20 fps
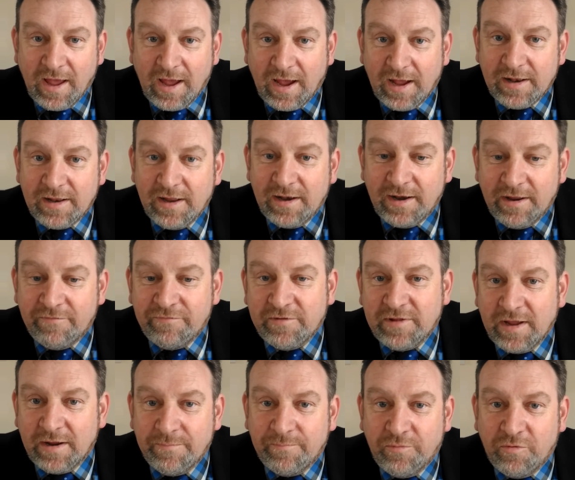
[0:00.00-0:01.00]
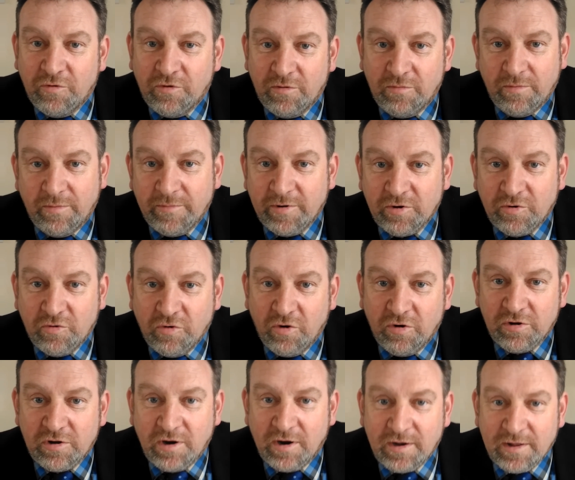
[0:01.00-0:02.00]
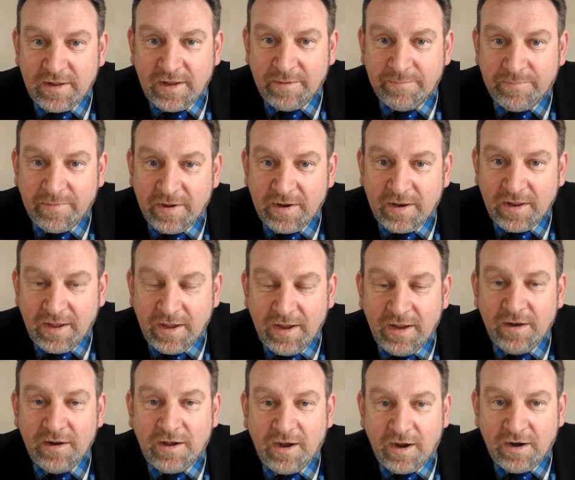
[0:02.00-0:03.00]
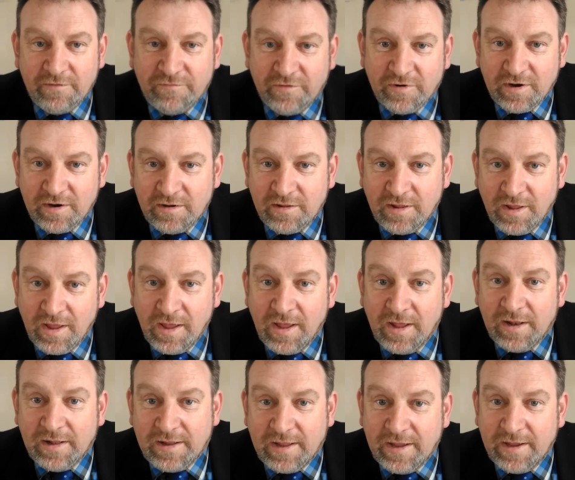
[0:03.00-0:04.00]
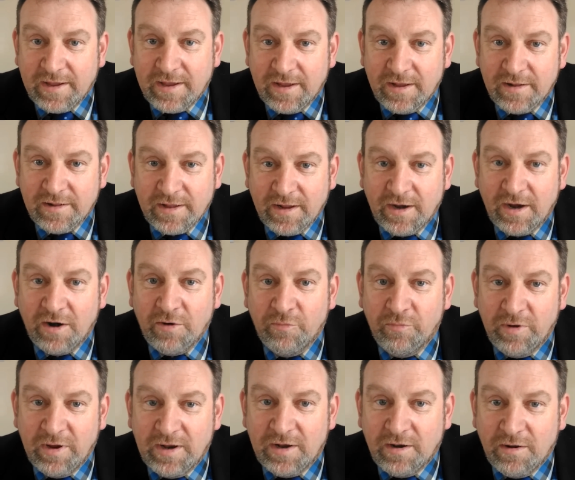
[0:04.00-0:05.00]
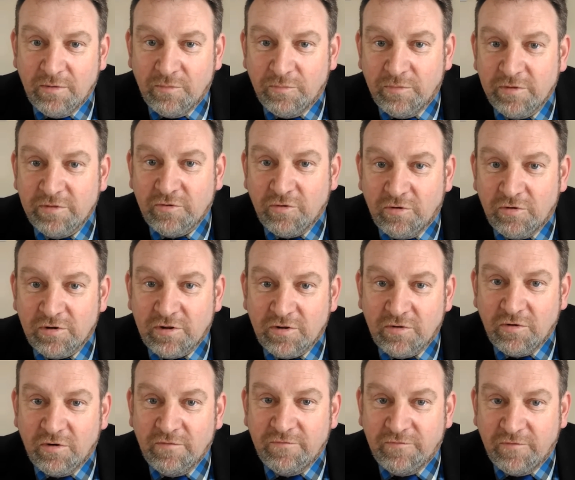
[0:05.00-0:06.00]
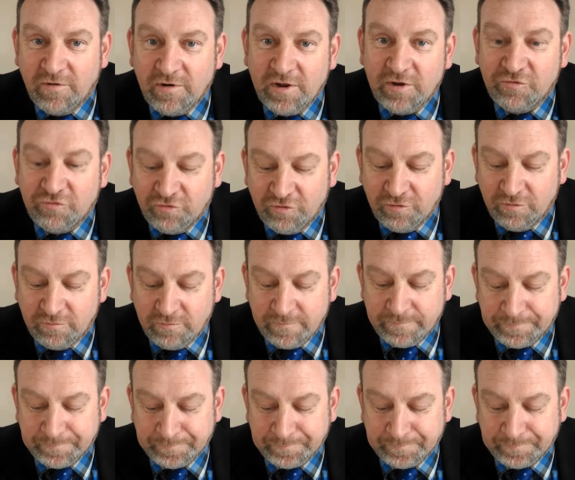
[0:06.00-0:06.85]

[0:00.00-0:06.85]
And they left that poor woman go to her deathbed in confidence, thinking that her will was going to go fully through.